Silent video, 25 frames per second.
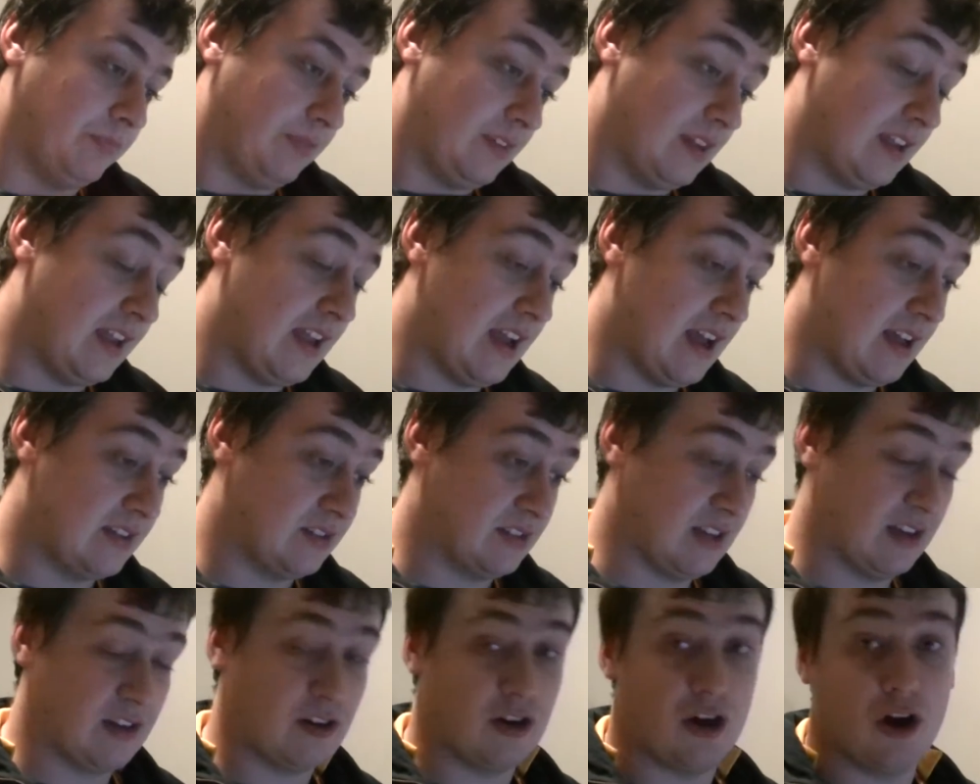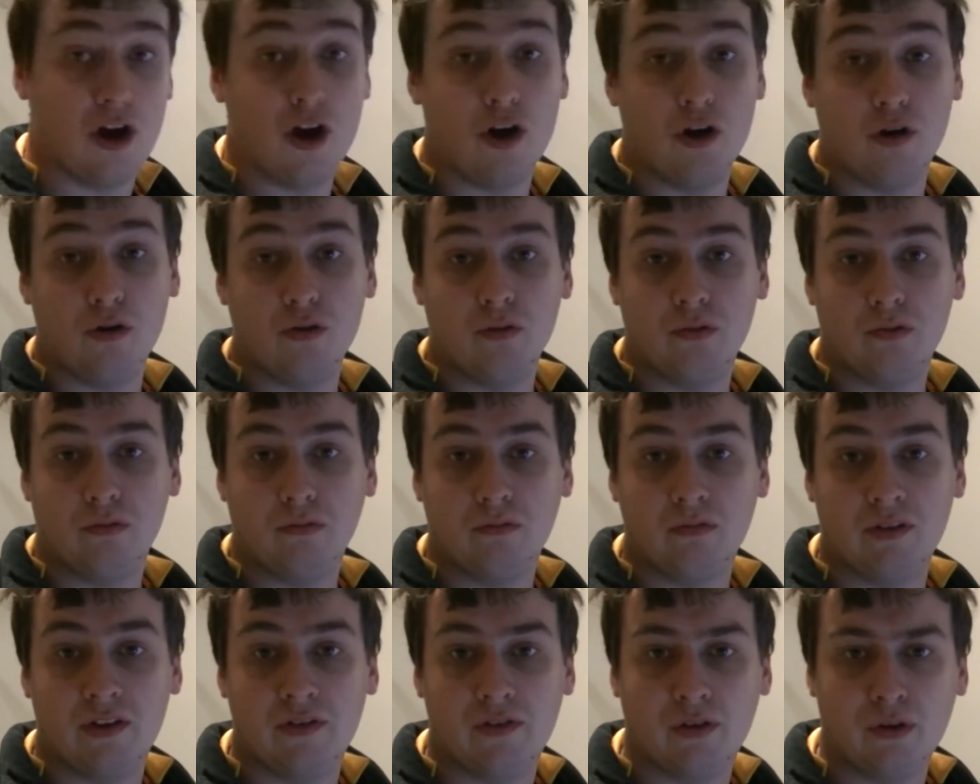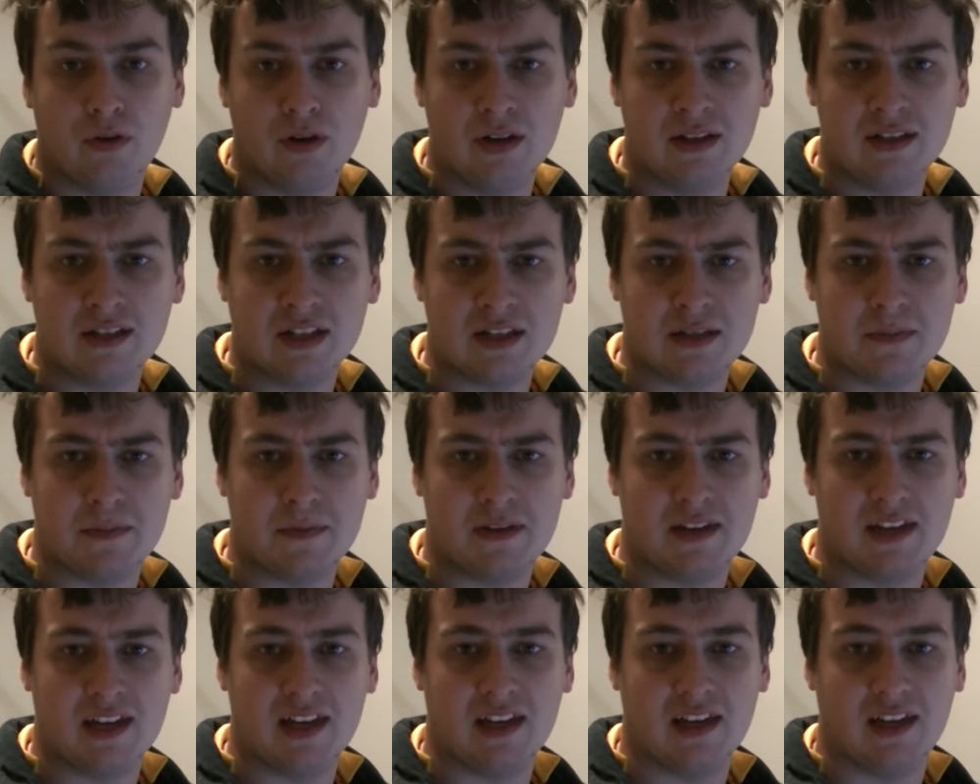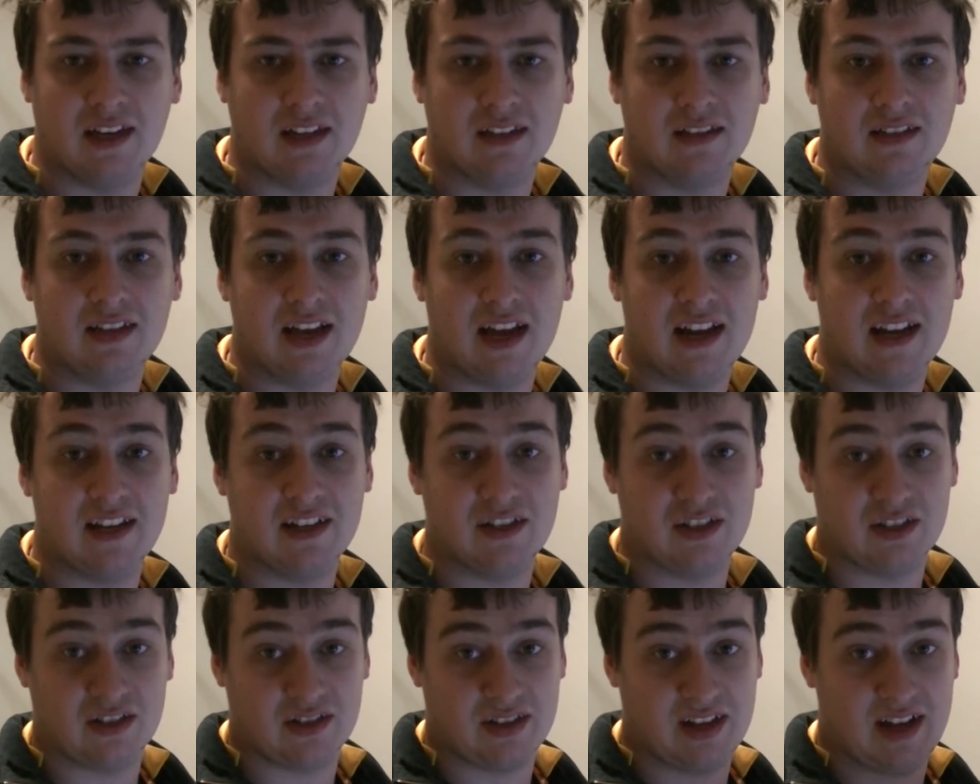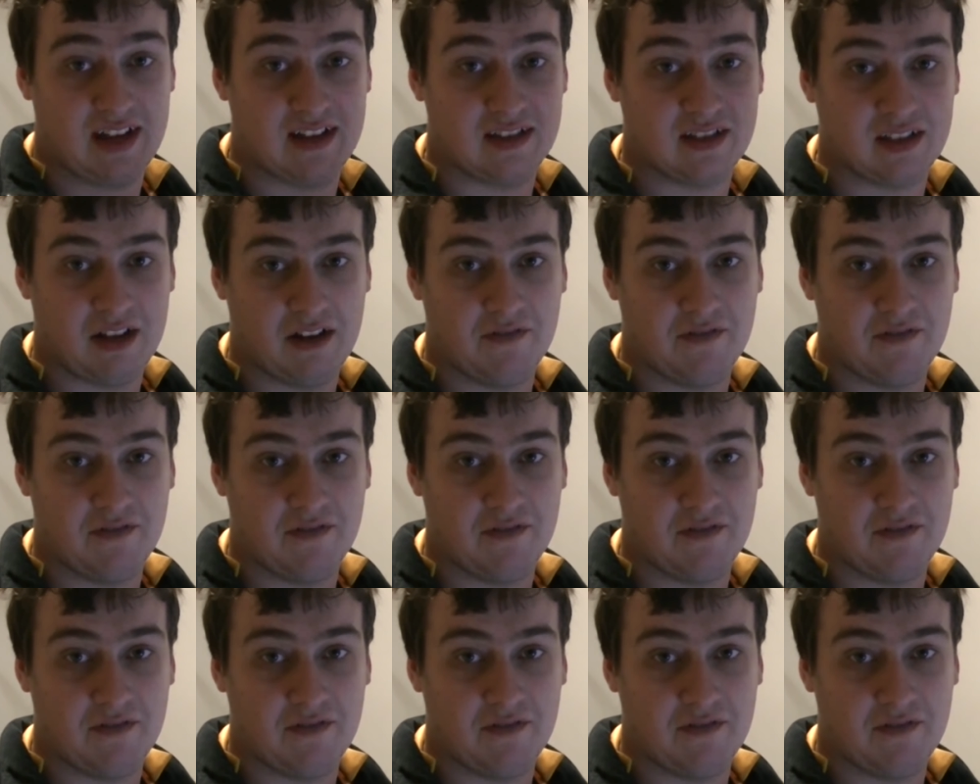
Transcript: Yeah, it's like, oh, we're only just beginning. Then it just ends.